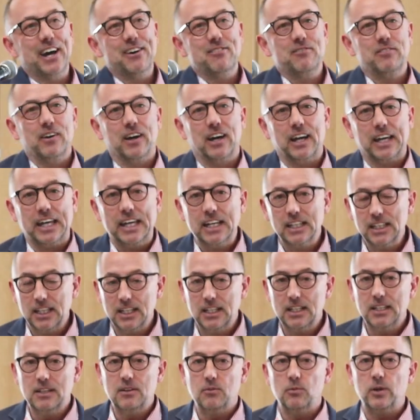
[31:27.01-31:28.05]
we have uh,
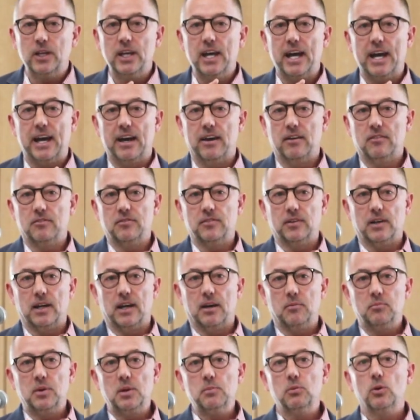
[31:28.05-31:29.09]
England. We have uh,